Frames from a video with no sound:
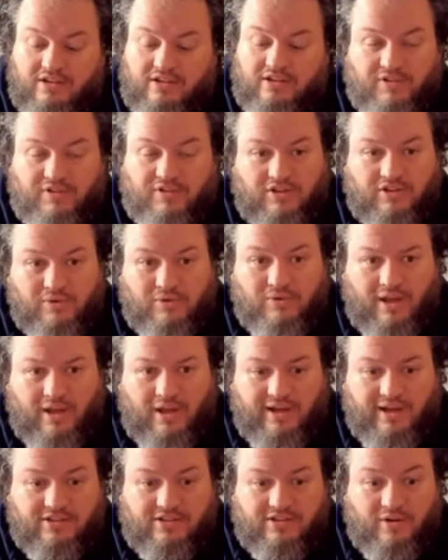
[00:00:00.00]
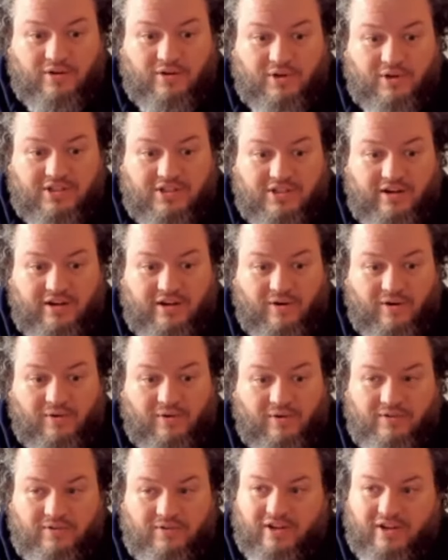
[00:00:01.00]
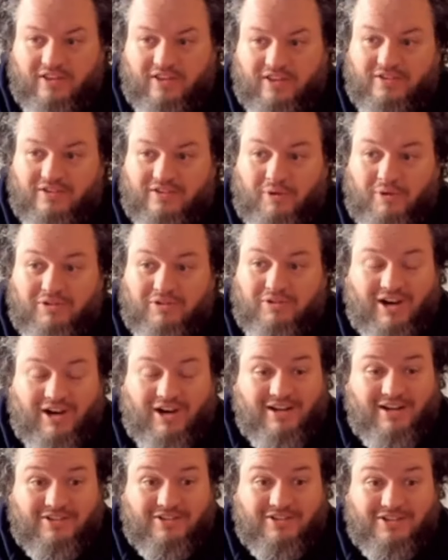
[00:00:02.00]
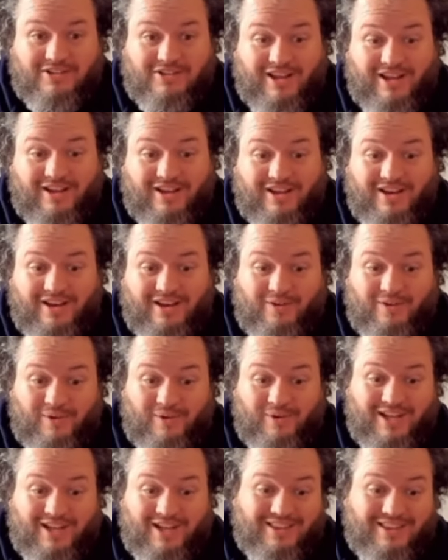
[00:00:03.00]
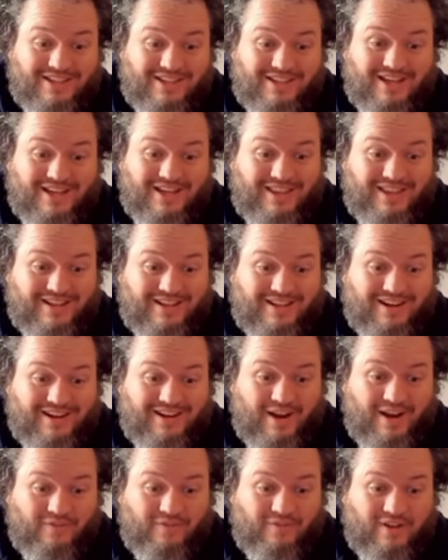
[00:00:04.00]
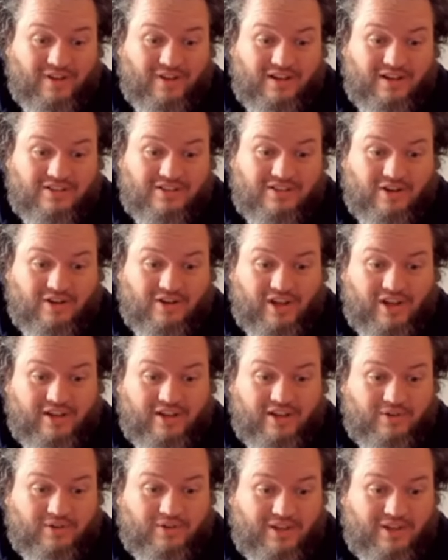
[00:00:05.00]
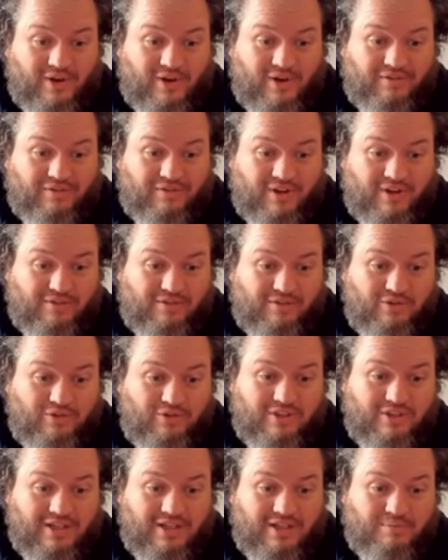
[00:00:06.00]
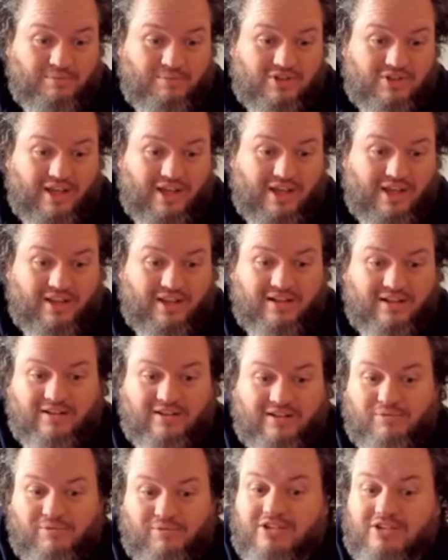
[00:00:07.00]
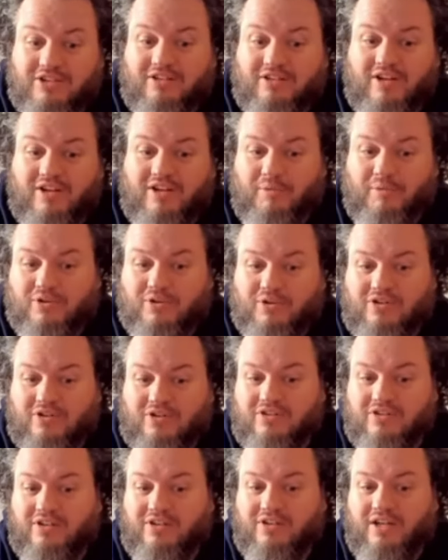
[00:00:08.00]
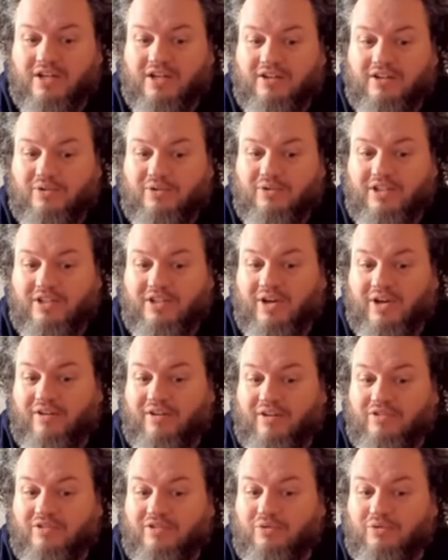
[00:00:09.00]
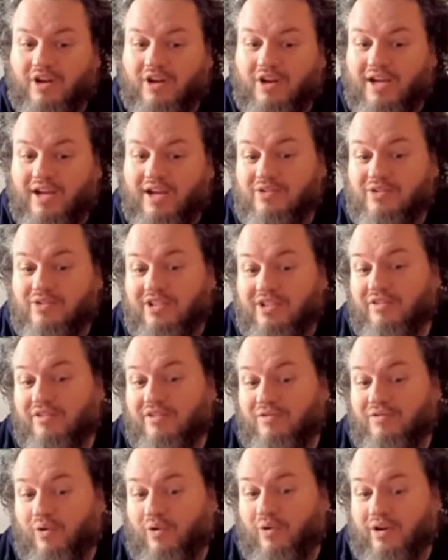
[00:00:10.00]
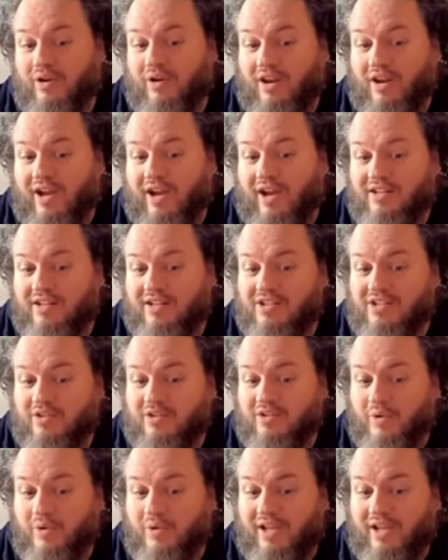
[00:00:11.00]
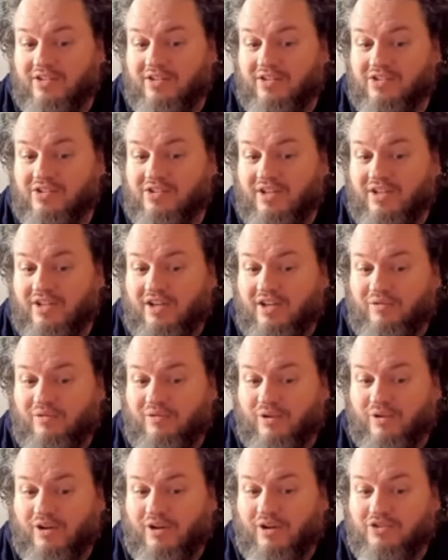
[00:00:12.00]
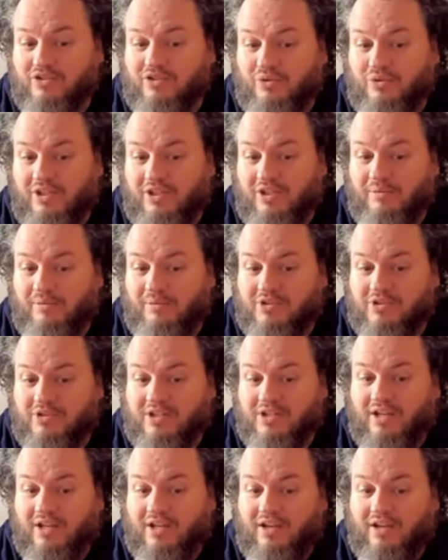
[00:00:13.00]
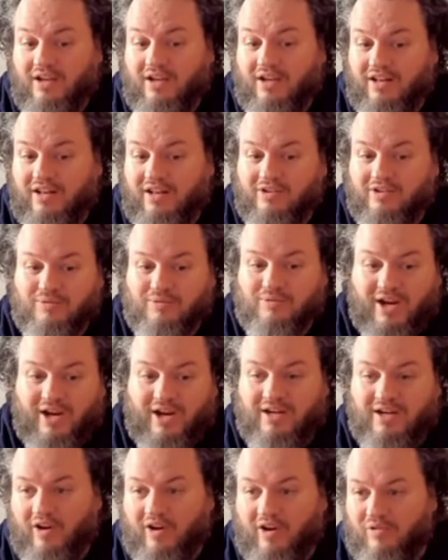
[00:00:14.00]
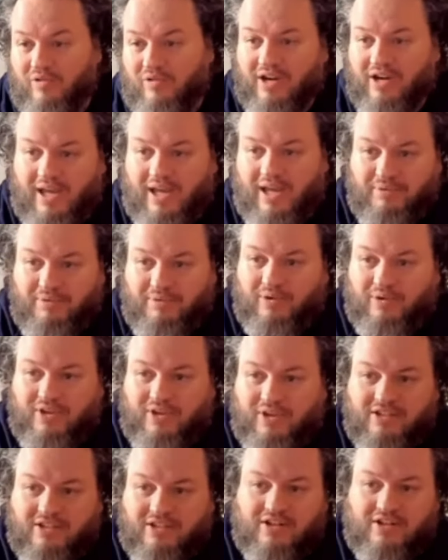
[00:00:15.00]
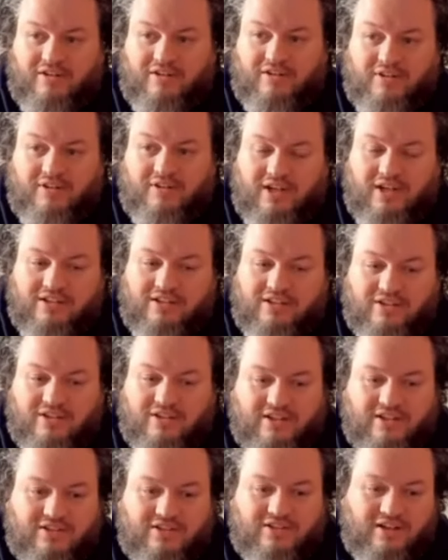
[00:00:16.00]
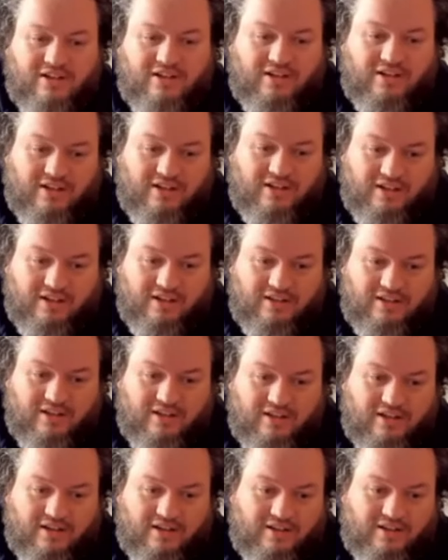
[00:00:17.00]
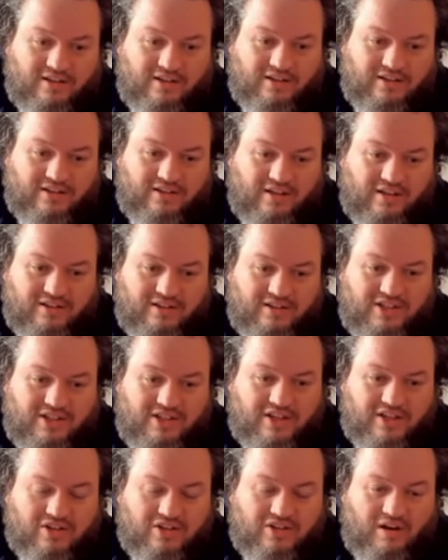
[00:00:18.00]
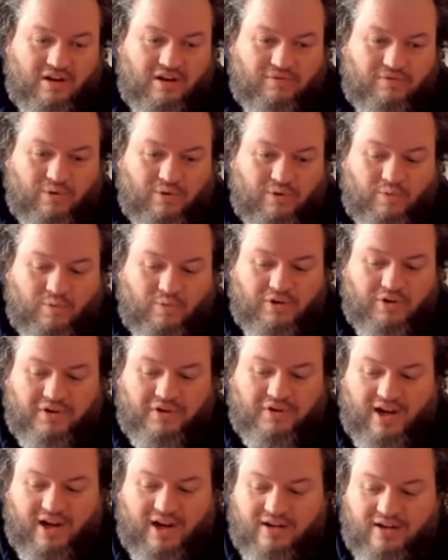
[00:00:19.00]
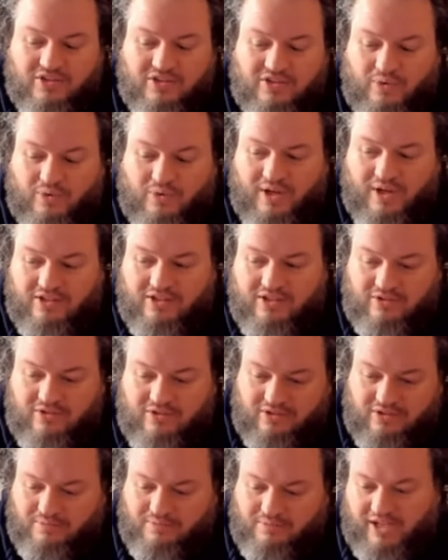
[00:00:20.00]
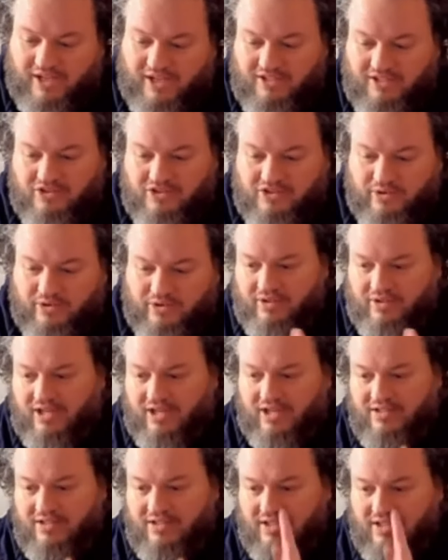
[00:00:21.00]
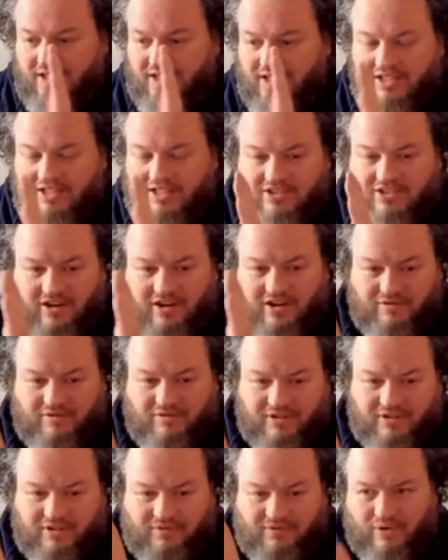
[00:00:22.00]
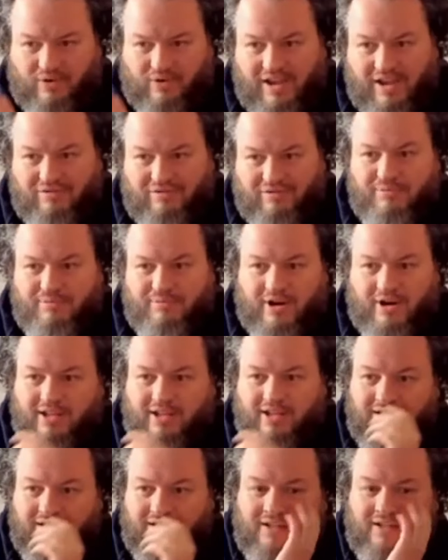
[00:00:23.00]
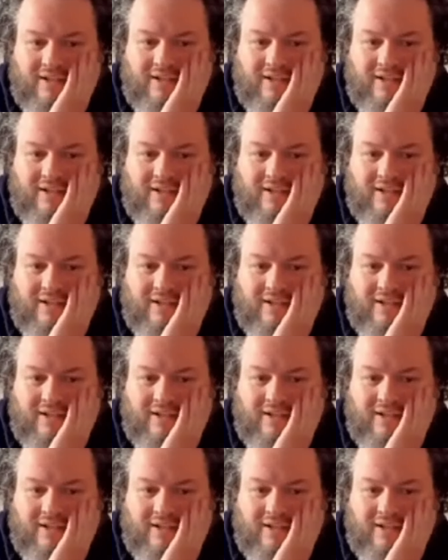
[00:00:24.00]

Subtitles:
You've got two clients. You don't want to say no. Both clients are saying, we need this at that time. So, then you have to have two teams, and then the risk doubles because you need to have two clients. You need to have four clients in the wings for those two teams. And those rarely overlap and all that stuff. So that's the jigsaw for work for hire, is always just making sure that it's covered for everybody.